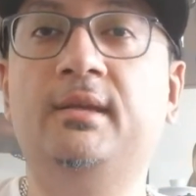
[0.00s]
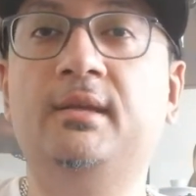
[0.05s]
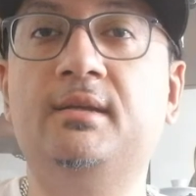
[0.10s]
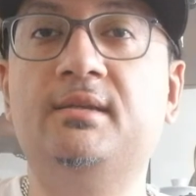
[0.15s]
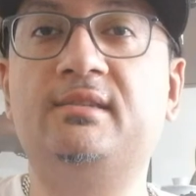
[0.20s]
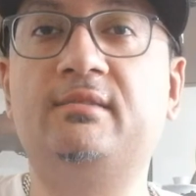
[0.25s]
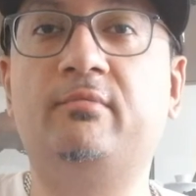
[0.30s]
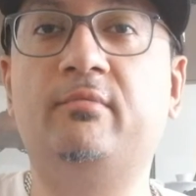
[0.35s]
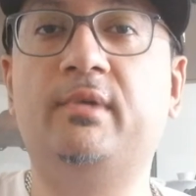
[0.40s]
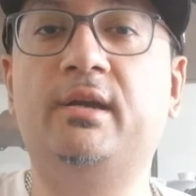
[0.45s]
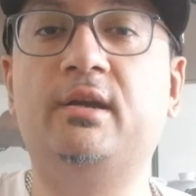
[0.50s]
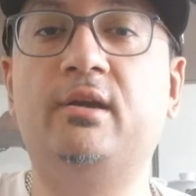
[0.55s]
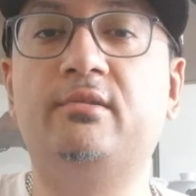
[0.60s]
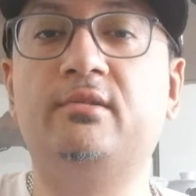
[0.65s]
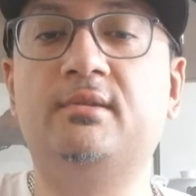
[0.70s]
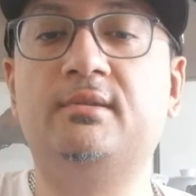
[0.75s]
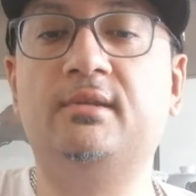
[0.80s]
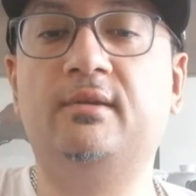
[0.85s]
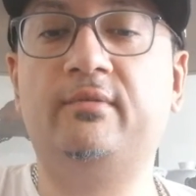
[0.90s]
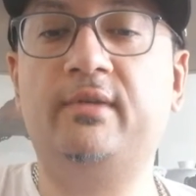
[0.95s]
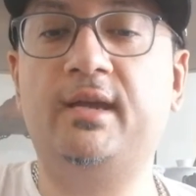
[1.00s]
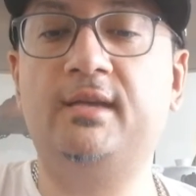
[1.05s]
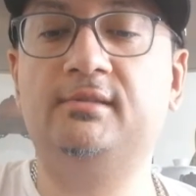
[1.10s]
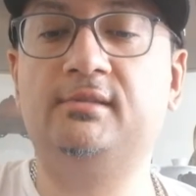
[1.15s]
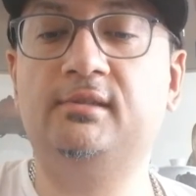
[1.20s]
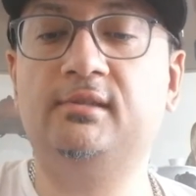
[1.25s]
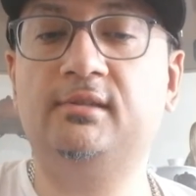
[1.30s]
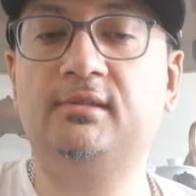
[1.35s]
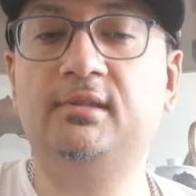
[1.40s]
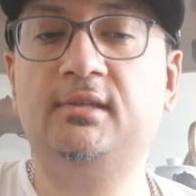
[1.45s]
Some of my other stuff
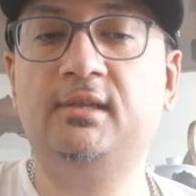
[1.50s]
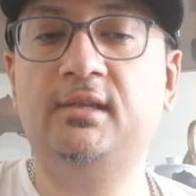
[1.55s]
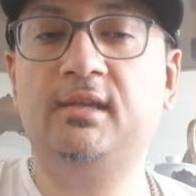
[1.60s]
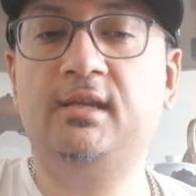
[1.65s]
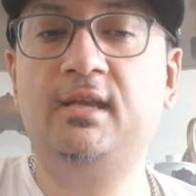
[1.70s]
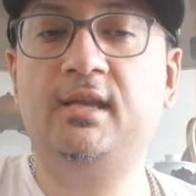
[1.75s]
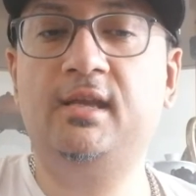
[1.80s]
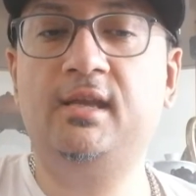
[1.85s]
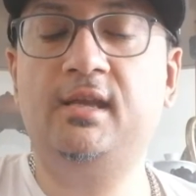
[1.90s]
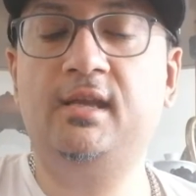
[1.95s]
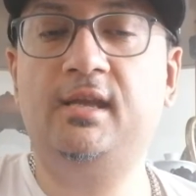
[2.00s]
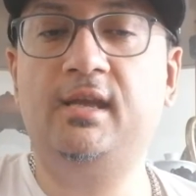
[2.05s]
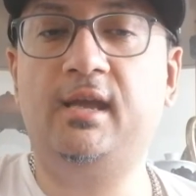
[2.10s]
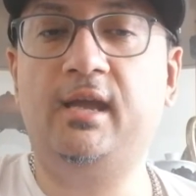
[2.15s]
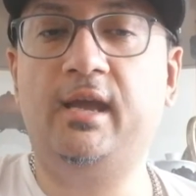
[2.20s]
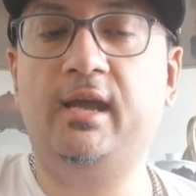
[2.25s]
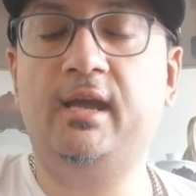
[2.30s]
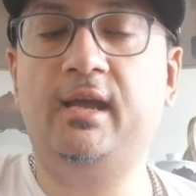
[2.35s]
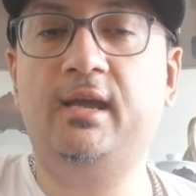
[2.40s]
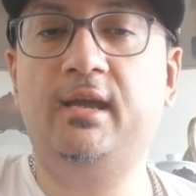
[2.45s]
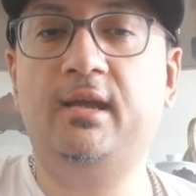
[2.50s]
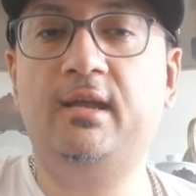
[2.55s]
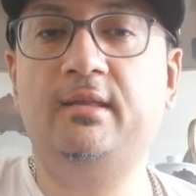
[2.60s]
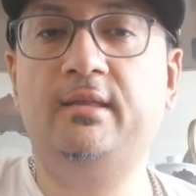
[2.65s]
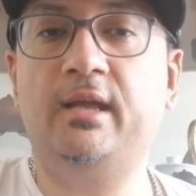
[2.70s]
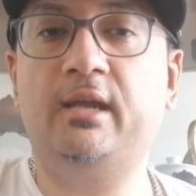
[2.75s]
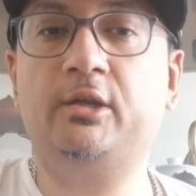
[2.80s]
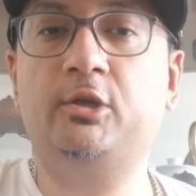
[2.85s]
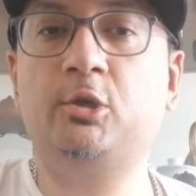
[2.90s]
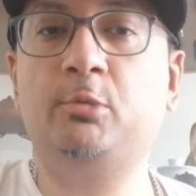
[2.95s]
hasn't, and
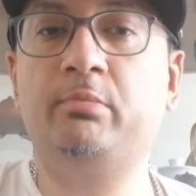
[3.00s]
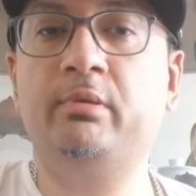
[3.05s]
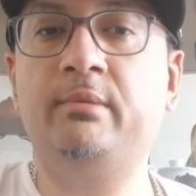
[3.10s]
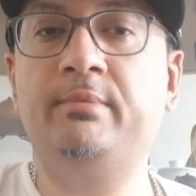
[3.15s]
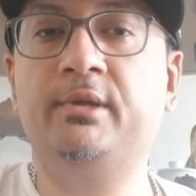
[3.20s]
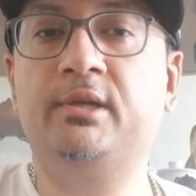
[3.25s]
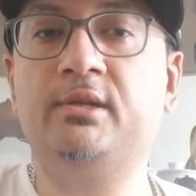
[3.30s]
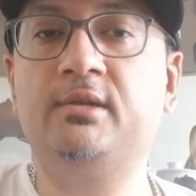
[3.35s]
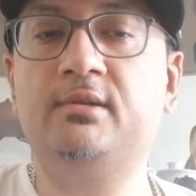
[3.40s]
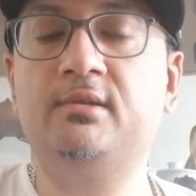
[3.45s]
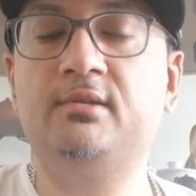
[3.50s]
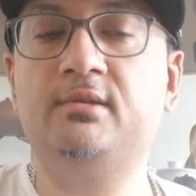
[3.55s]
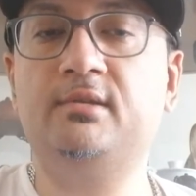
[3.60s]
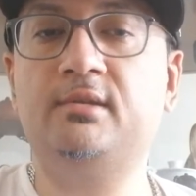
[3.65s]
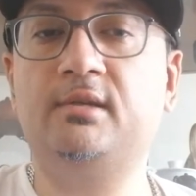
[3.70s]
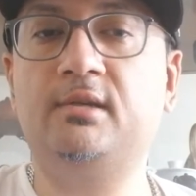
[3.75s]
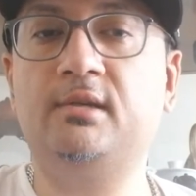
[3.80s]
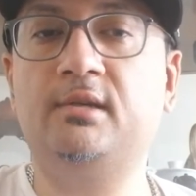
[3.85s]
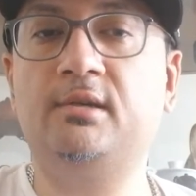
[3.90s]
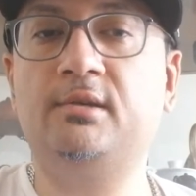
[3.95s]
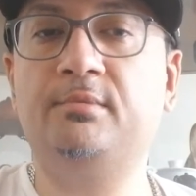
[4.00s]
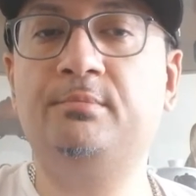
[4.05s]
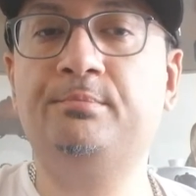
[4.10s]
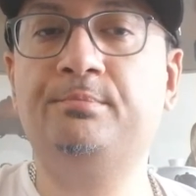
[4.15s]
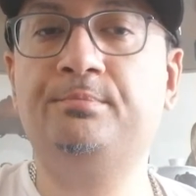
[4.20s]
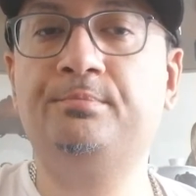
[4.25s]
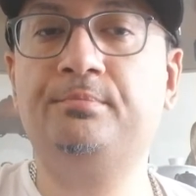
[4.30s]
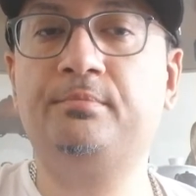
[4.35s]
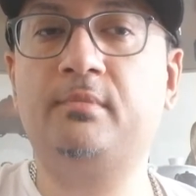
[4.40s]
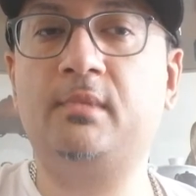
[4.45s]
that could be because
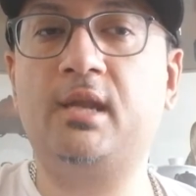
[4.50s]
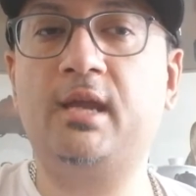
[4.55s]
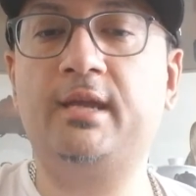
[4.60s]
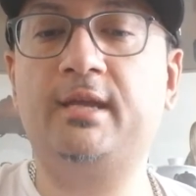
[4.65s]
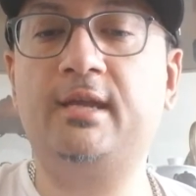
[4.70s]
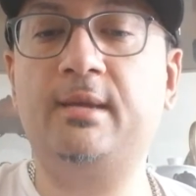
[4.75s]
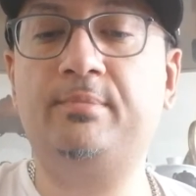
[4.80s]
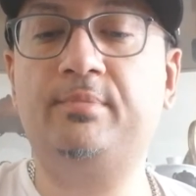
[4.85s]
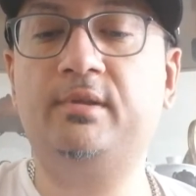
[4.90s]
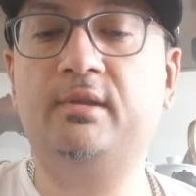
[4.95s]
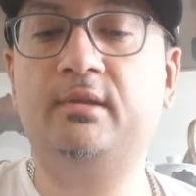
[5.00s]
I kept